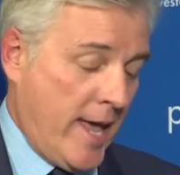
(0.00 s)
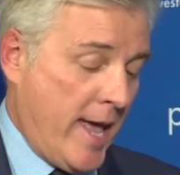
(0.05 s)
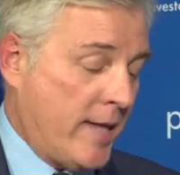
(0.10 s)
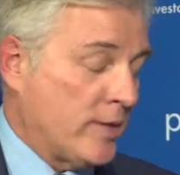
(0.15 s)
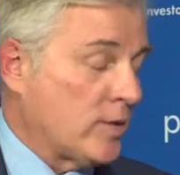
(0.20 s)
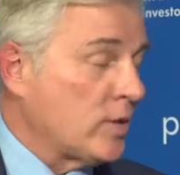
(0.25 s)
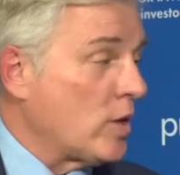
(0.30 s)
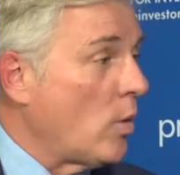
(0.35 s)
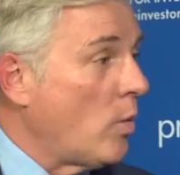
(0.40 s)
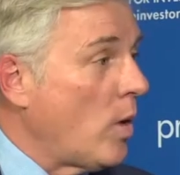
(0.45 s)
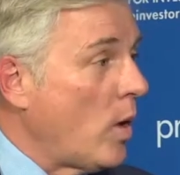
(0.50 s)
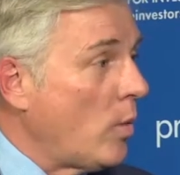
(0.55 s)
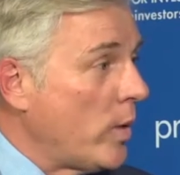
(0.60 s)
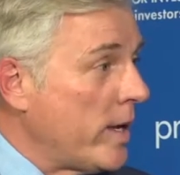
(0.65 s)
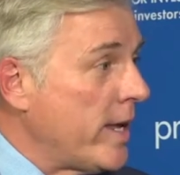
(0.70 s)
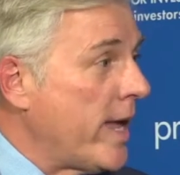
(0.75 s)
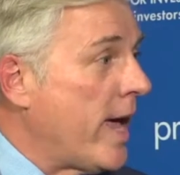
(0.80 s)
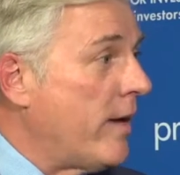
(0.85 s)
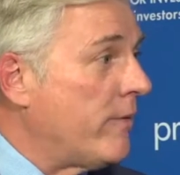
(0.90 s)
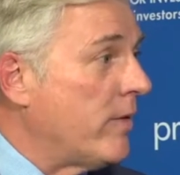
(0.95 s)
And so what
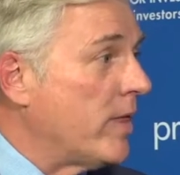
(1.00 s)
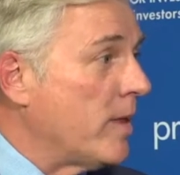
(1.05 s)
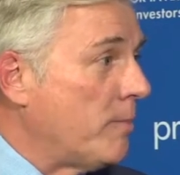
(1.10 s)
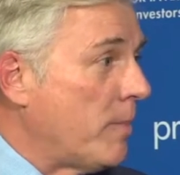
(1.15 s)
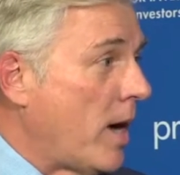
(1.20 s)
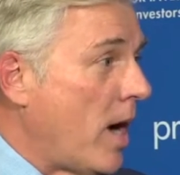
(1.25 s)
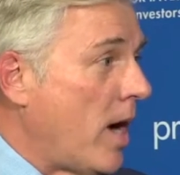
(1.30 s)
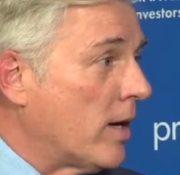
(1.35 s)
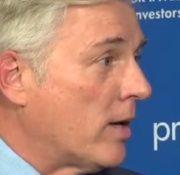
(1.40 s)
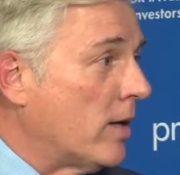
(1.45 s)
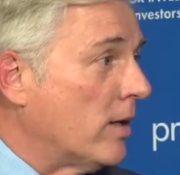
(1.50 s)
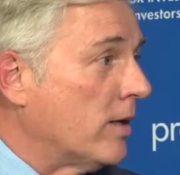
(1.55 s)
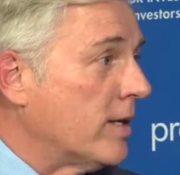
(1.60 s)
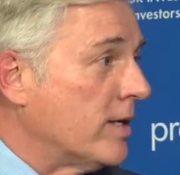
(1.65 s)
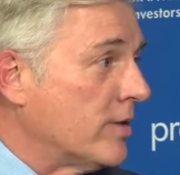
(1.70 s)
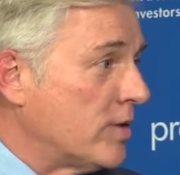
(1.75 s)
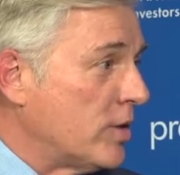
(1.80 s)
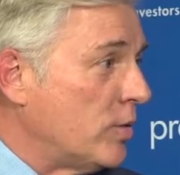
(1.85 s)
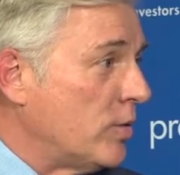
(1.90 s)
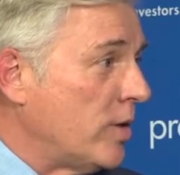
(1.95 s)
we have in the bottle
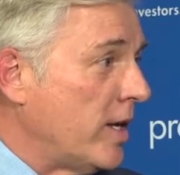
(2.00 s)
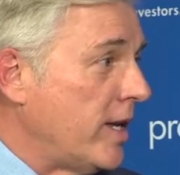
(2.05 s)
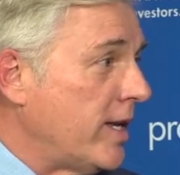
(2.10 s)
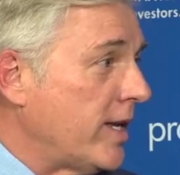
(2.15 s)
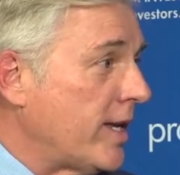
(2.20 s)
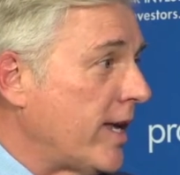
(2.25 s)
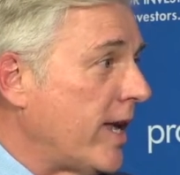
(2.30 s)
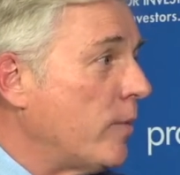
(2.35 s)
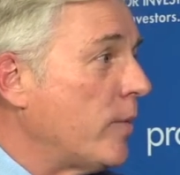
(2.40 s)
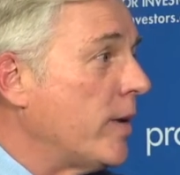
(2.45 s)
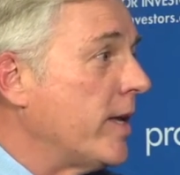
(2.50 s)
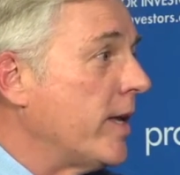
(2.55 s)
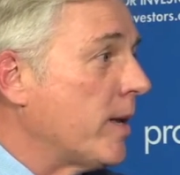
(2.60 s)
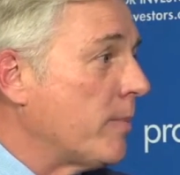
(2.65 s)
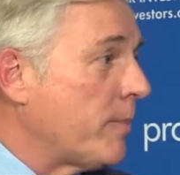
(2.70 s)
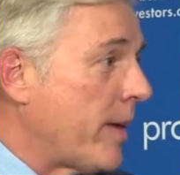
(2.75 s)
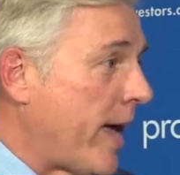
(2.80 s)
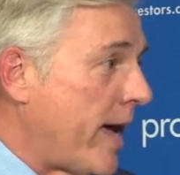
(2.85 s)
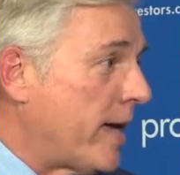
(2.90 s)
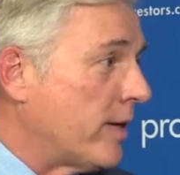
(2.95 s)
is unique, and we get
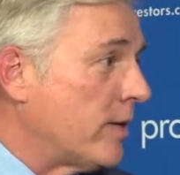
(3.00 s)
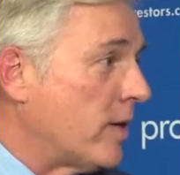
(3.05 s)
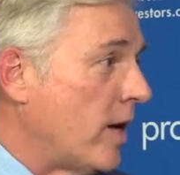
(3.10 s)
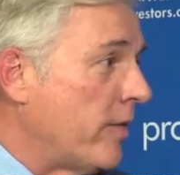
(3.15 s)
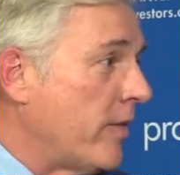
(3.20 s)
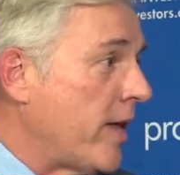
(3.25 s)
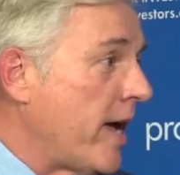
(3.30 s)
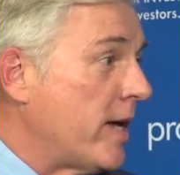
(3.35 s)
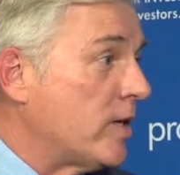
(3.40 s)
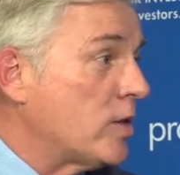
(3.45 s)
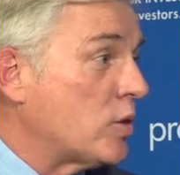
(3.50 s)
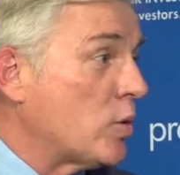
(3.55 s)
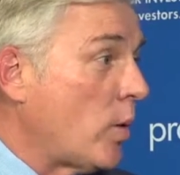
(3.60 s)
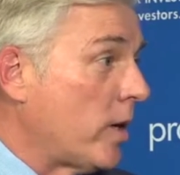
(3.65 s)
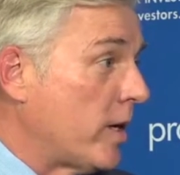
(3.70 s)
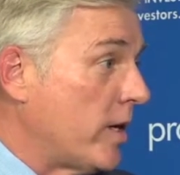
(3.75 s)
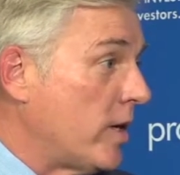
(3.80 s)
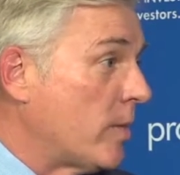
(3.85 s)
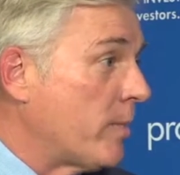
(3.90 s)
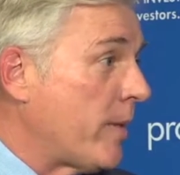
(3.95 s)
a patent on that,
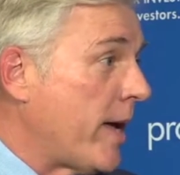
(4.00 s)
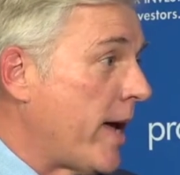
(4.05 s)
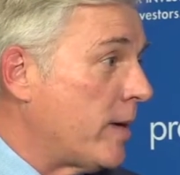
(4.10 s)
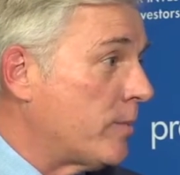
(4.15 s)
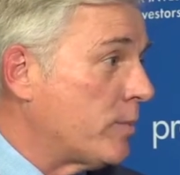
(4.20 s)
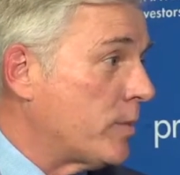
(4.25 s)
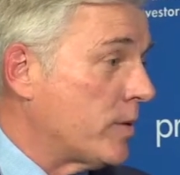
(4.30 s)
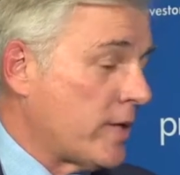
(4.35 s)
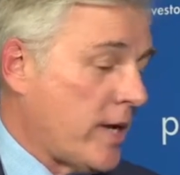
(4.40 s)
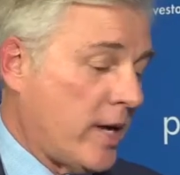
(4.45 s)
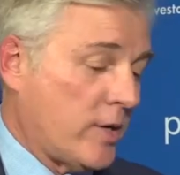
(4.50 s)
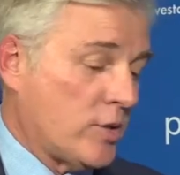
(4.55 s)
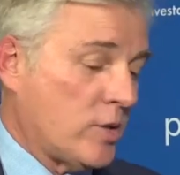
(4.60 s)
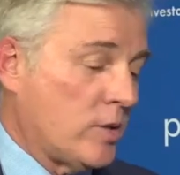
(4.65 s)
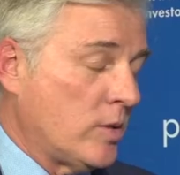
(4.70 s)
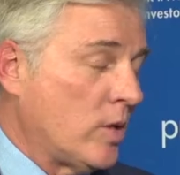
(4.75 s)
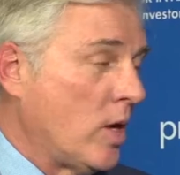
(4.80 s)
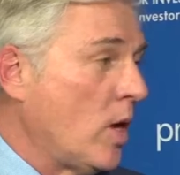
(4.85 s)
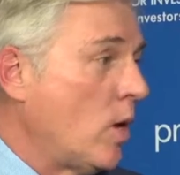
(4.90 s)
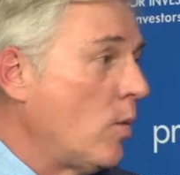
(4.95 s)
20-year patent
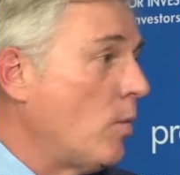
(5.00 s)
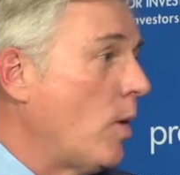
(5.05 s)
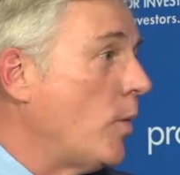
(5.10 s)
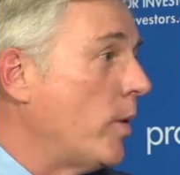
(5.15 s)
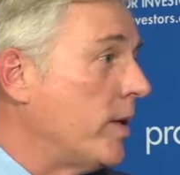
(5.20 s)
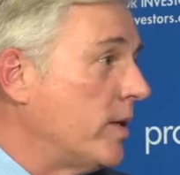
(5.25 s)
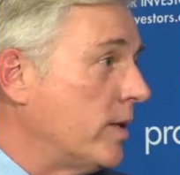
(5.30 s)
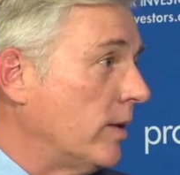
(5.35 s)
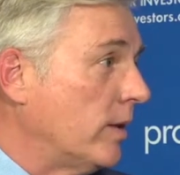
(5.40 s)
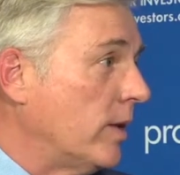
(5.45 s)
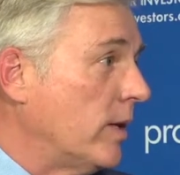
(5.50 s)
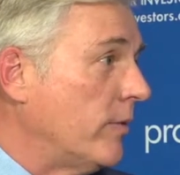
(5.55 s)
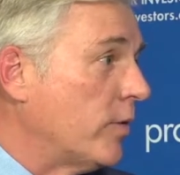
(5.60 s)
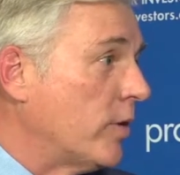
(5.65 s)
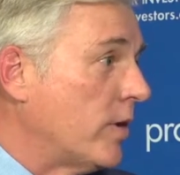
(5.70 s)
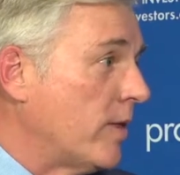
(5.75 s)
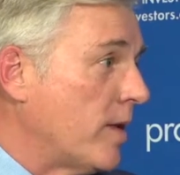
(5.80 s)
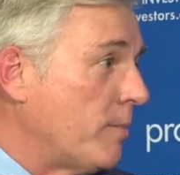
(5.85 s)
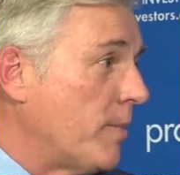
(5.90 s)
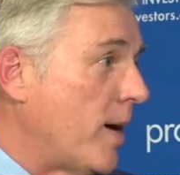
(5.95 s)
protection. What we
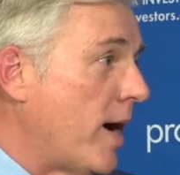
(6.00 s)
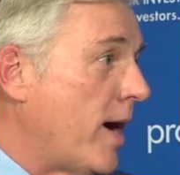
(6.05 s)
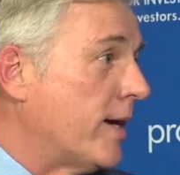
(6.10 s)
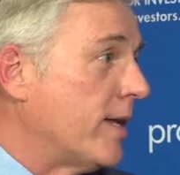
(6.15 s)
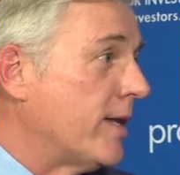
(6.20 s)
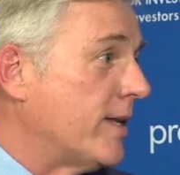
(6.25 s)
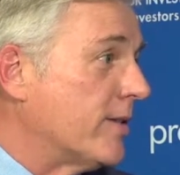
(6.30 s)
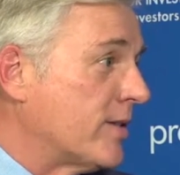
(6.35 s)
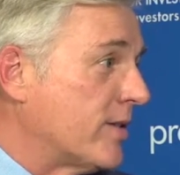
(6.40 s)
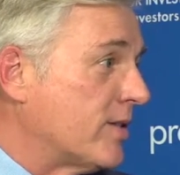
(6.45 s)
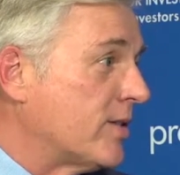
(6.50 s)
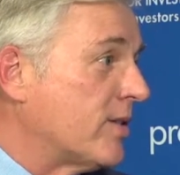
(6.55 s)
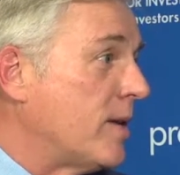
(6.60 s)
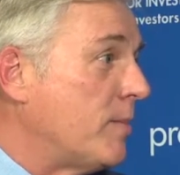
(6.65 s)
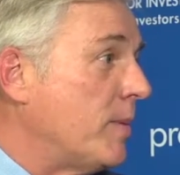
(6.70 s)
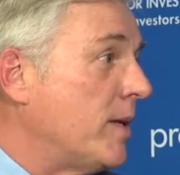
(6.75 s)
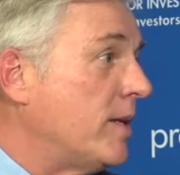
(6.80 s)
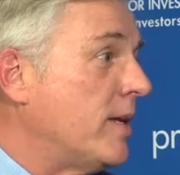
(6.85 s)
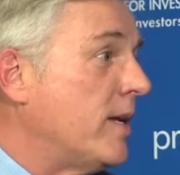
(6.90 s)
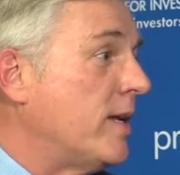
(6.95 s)
deliver in the body is the
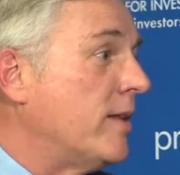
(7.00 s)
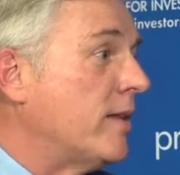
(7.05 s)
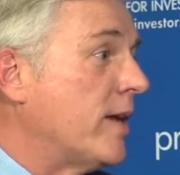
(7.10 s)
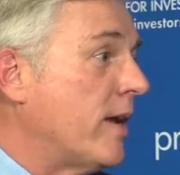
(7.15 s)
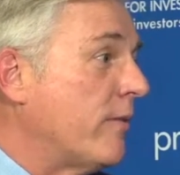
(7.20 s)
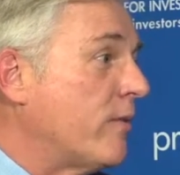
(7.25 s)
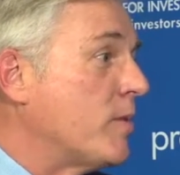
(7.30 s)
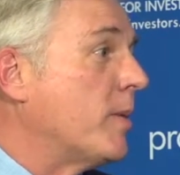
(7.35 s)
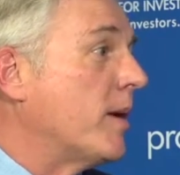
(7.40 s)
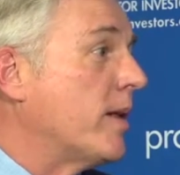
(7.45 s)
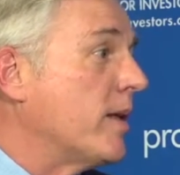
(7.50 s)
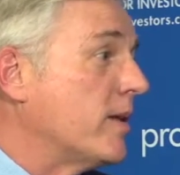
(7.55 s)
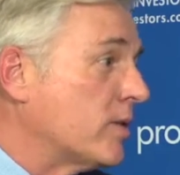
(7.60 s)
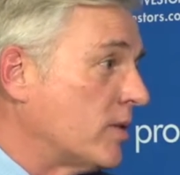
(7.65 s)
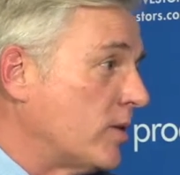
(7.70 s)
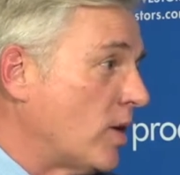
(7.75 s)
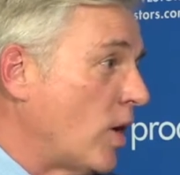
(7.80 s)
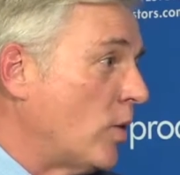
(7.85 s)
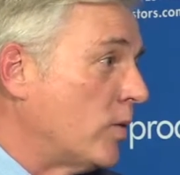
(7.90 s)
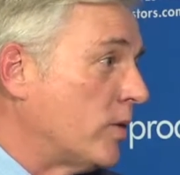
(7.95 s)
CBD that everybody
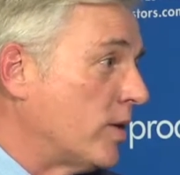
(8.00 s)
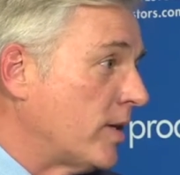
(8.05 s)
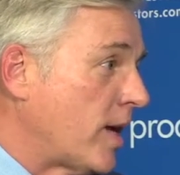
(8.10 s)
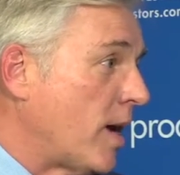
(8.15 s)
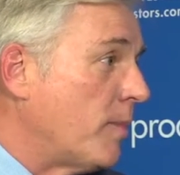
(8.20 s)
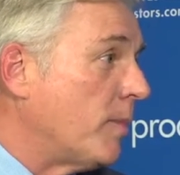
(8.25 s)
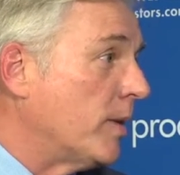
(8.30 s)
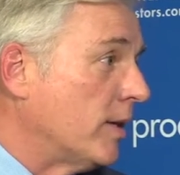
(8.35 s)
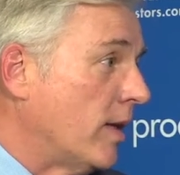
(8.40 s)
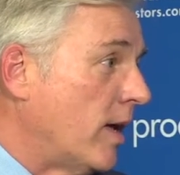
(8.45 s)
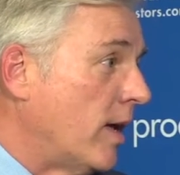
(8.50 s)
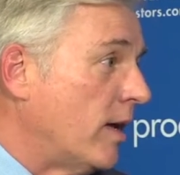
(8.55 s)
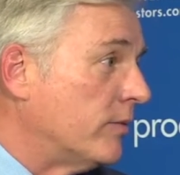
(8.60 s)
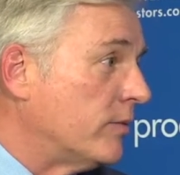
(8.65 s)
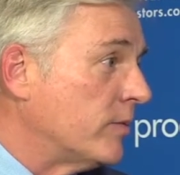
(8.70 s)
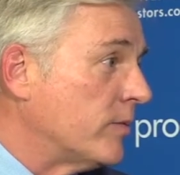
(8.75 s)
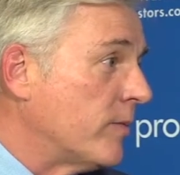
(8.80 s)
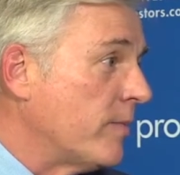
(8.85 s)
is known to come and love.